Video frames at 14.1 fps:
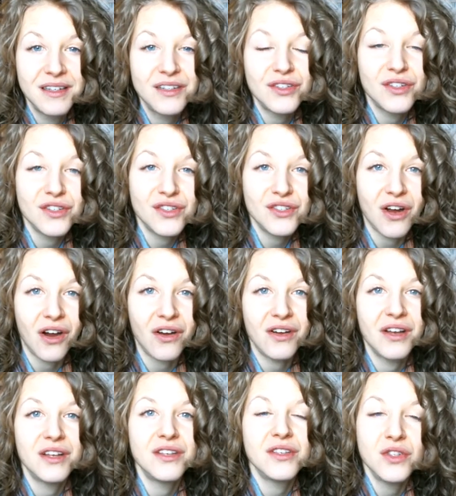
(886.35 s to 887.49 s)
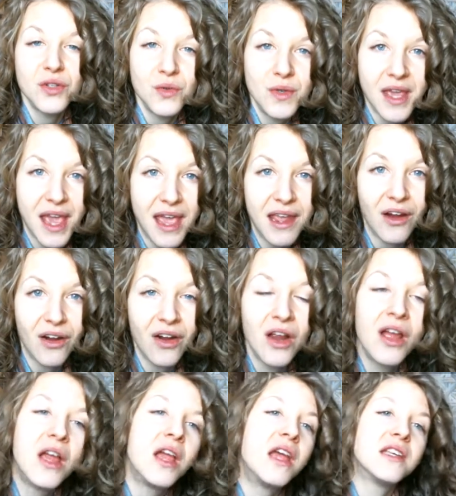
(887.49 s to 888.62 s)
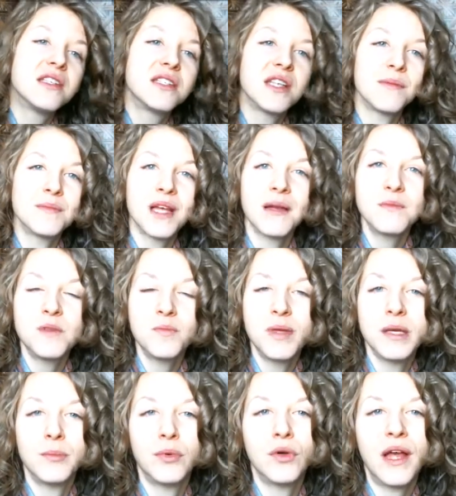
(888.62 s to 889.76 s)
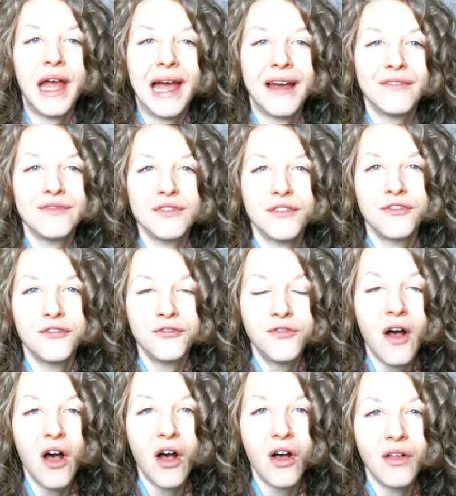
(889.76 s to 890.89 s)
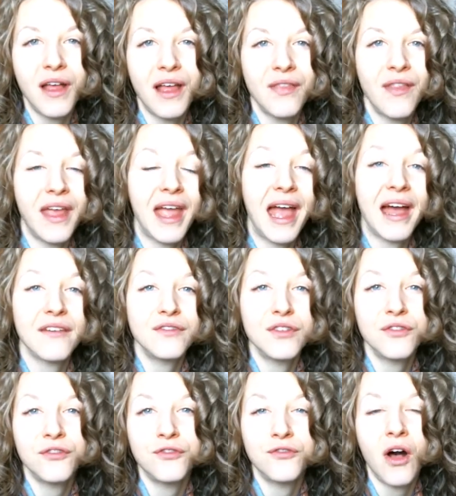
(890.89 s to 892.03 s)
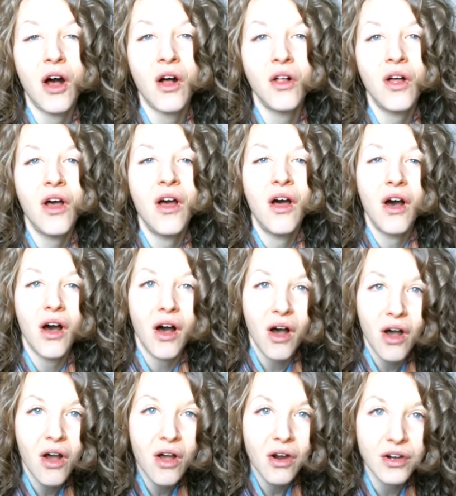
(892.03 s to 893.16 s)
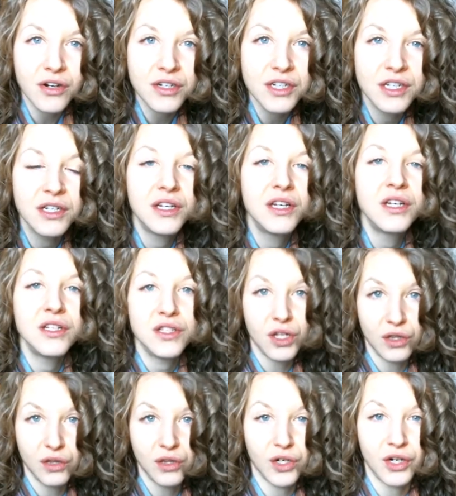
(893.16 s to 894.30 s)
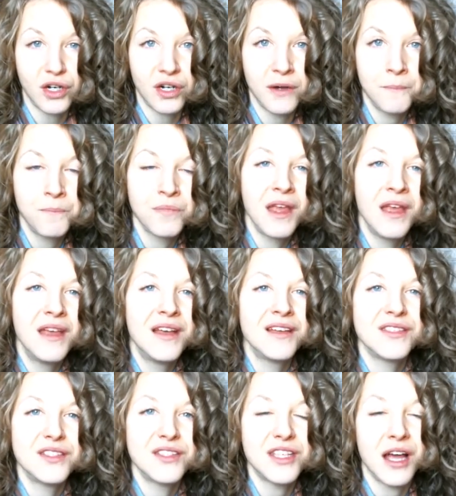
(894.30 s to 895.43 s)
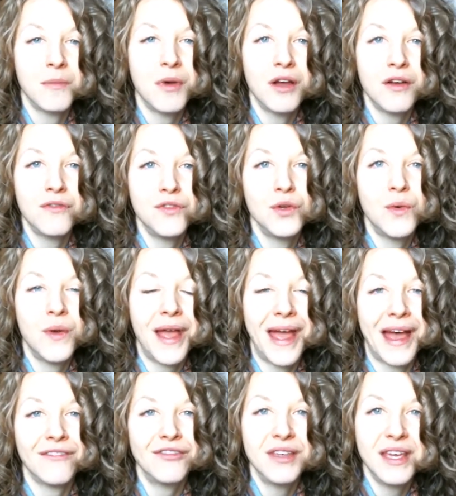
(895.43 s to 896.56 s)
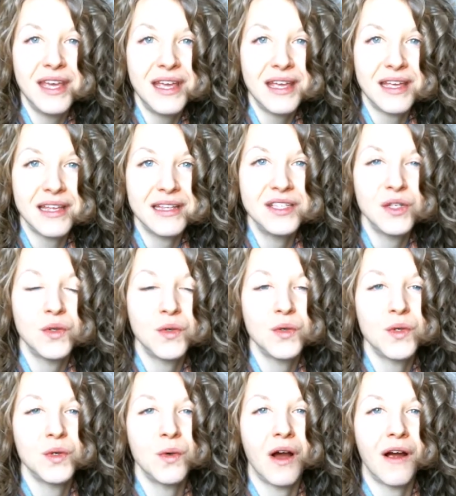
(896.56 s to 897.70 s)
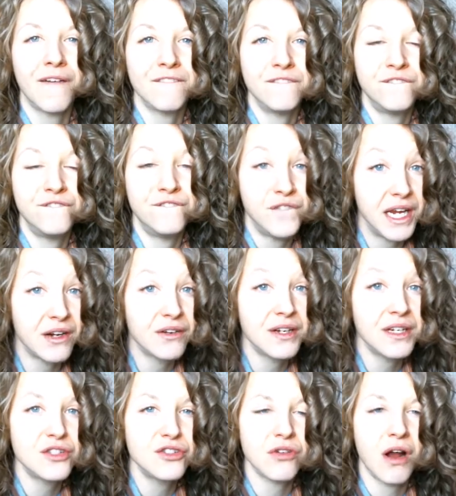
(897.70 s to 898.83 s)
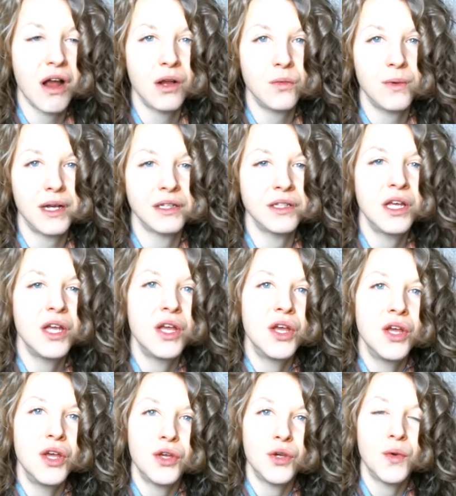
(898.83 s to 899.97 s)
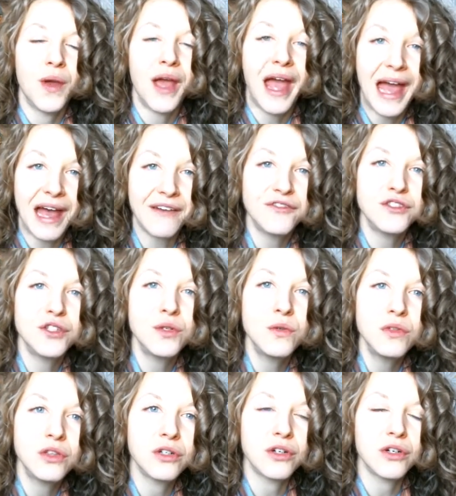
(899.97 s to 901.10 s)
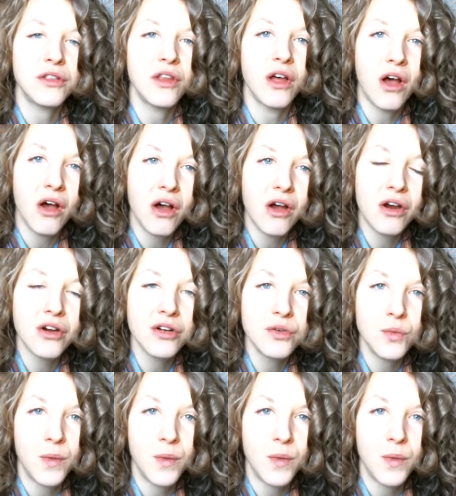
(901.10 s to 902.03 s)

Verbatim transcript: to start to care. Sometimes people have to fall and they have to fall hard to learn. Some of you have kids who are very strong willed, who have to learn the hard